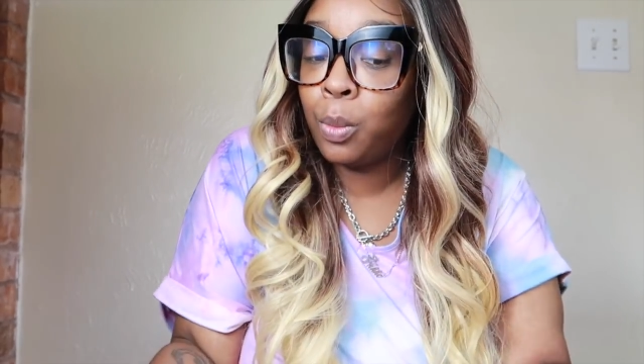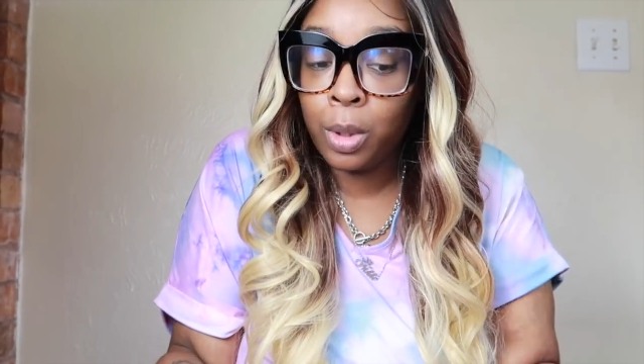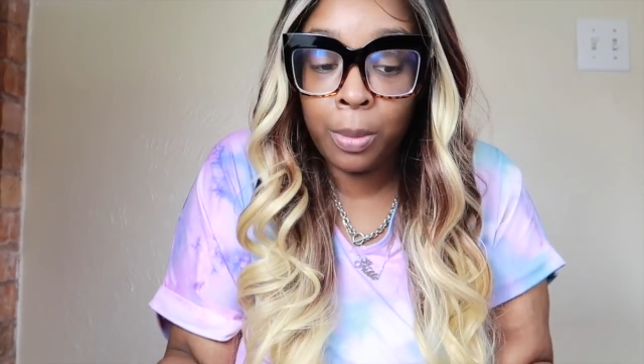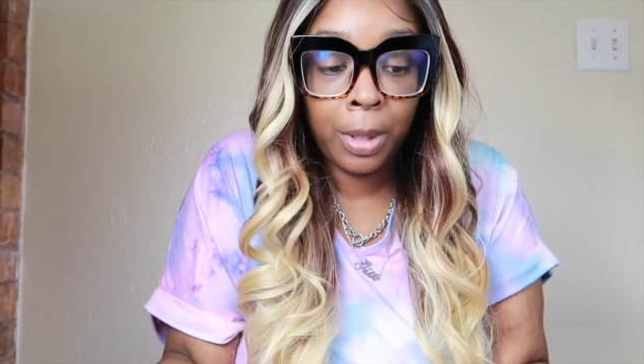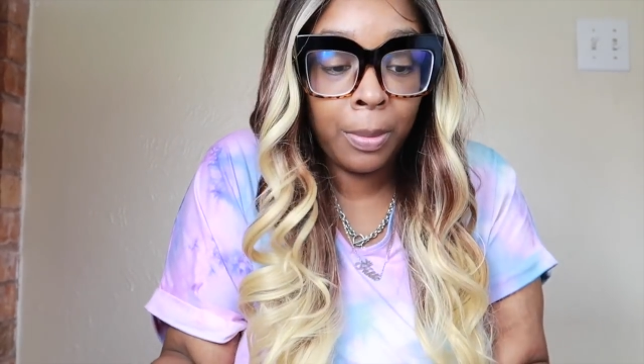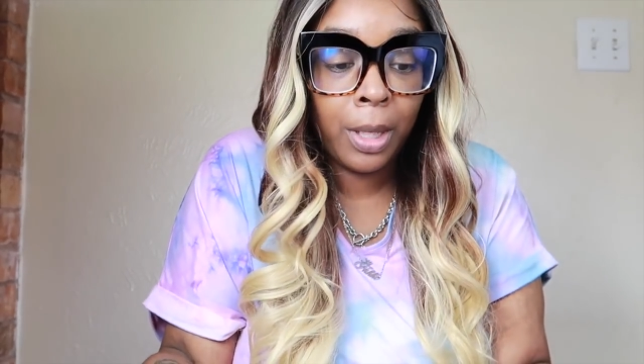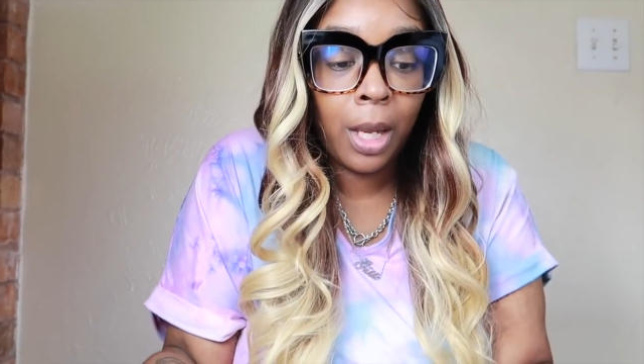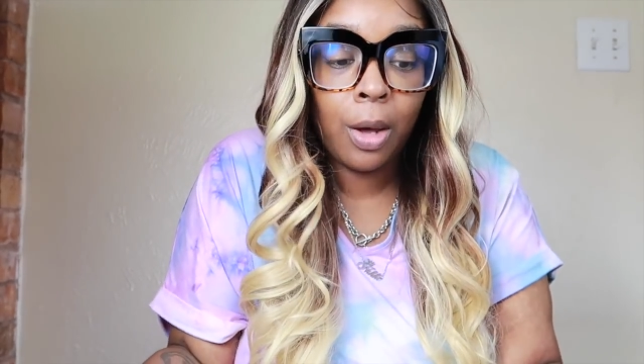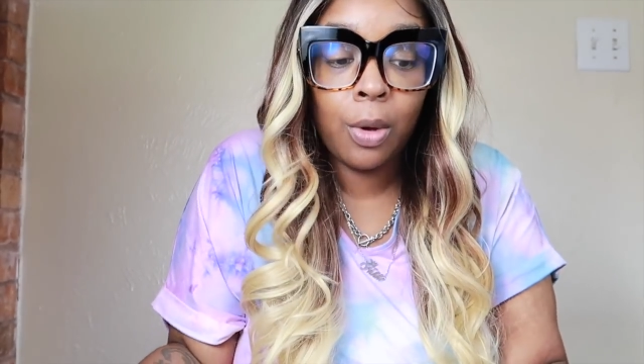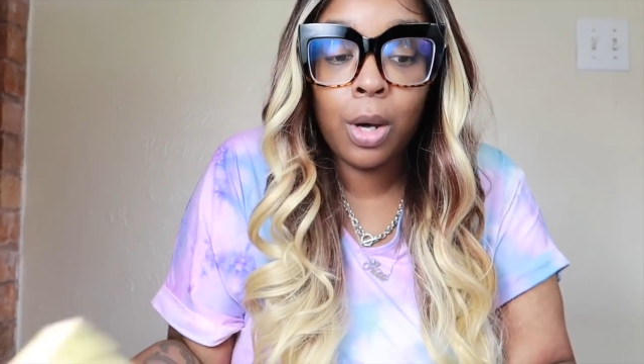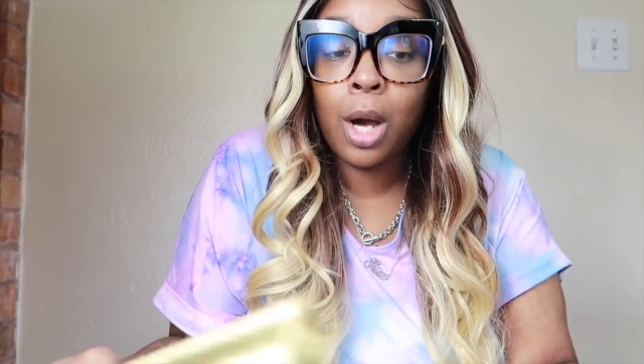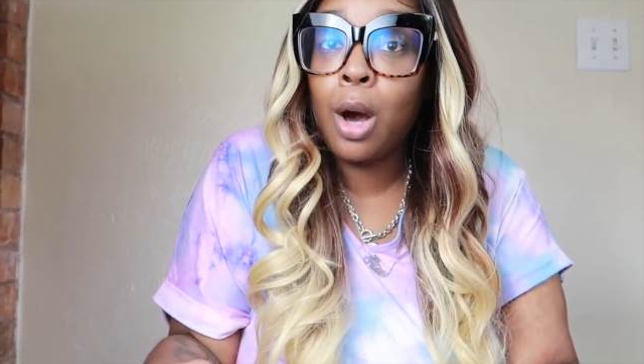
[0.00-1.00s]
will be
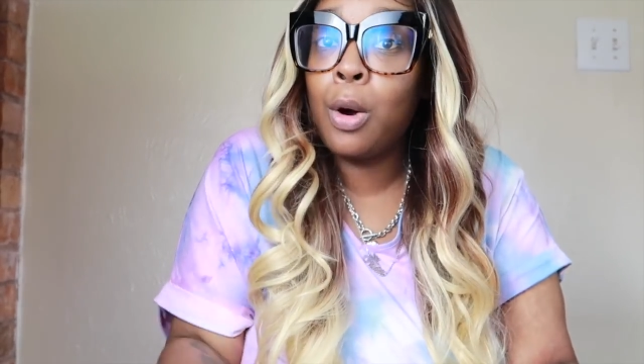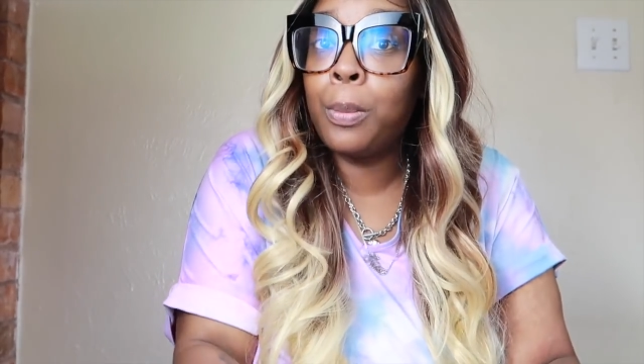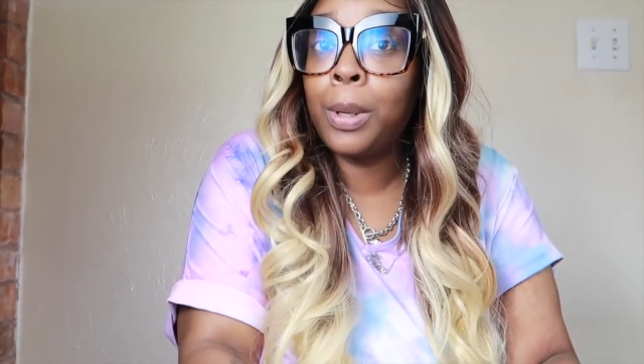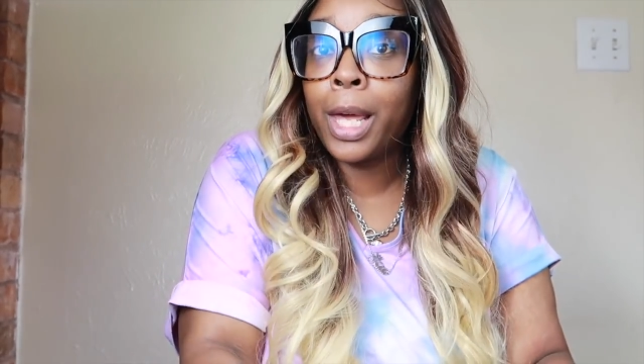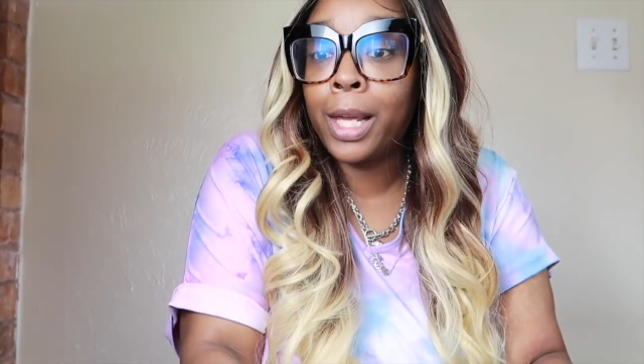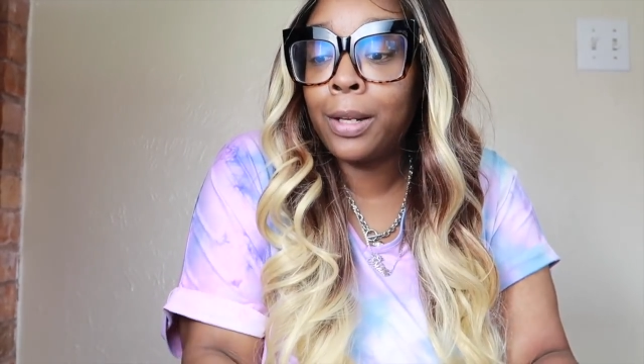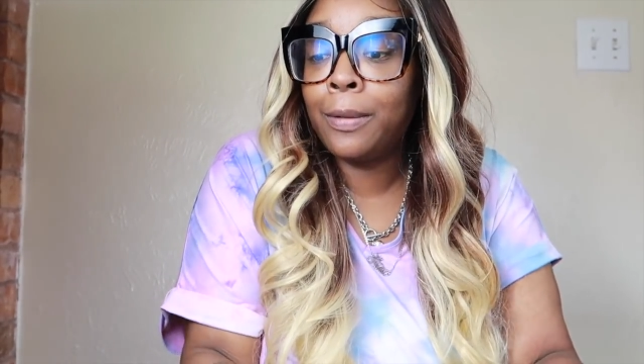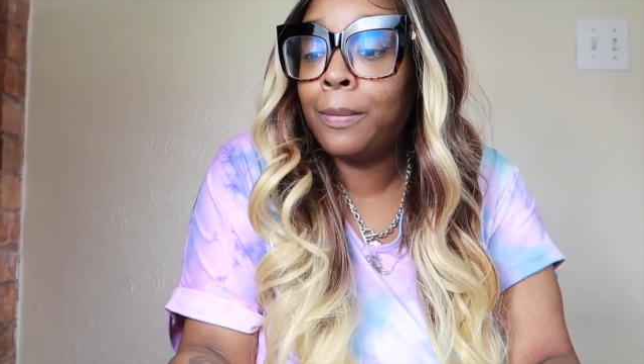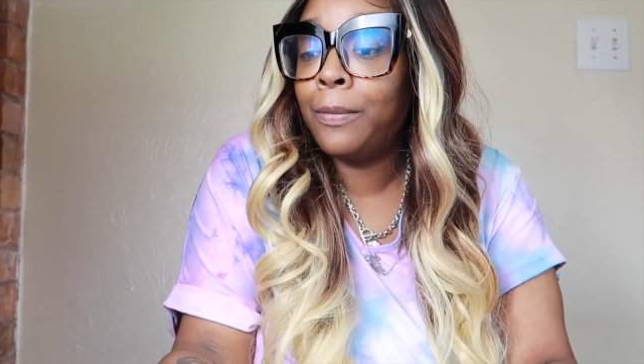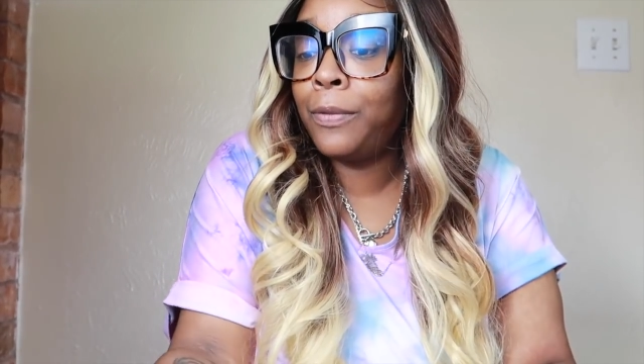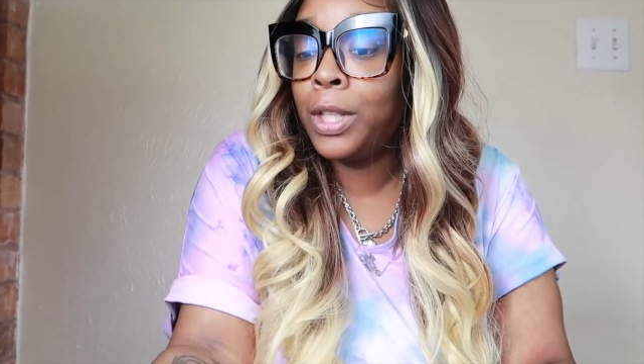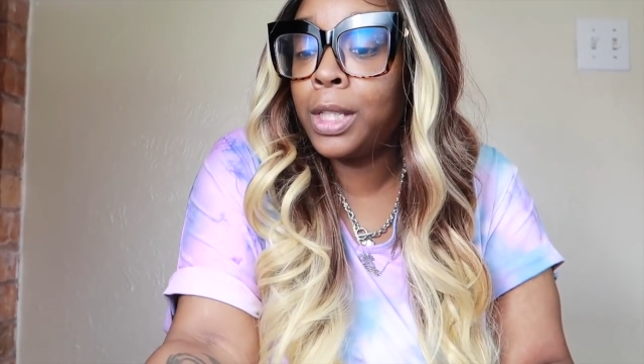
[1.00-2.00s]
below code platinum
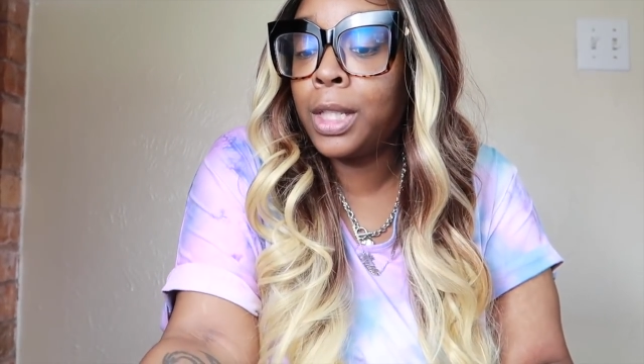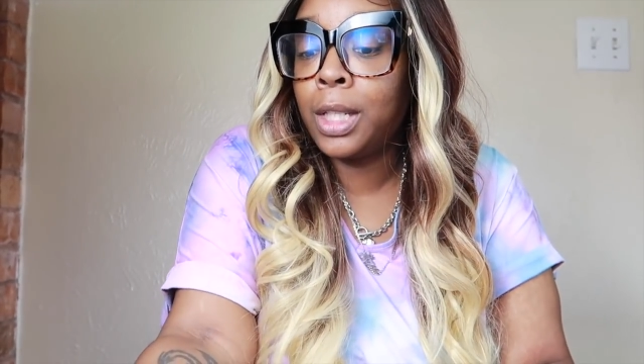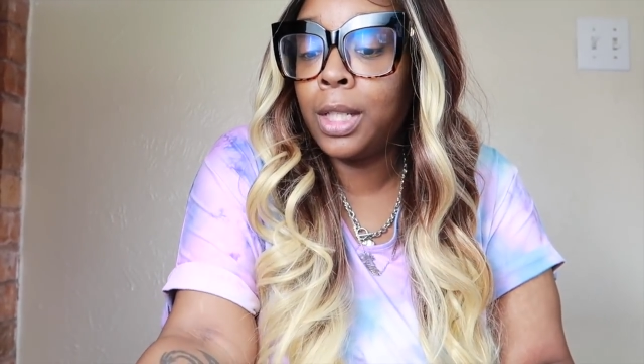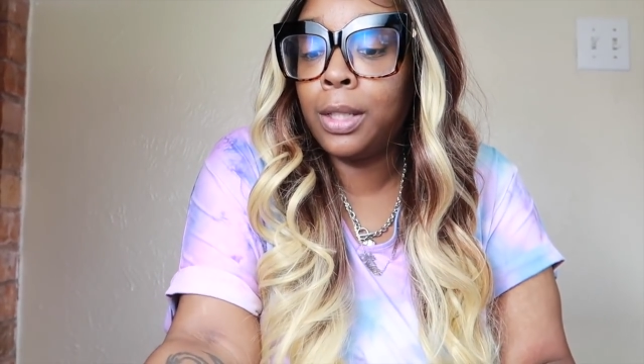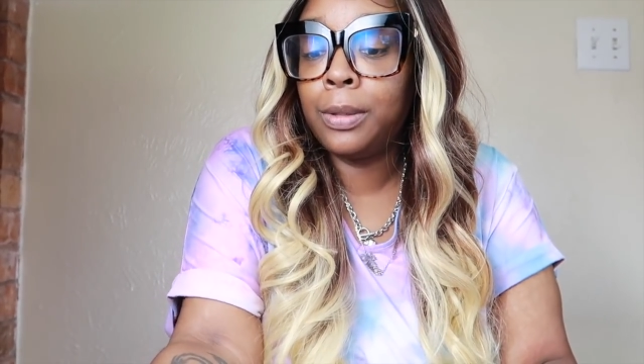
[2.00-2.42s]
15.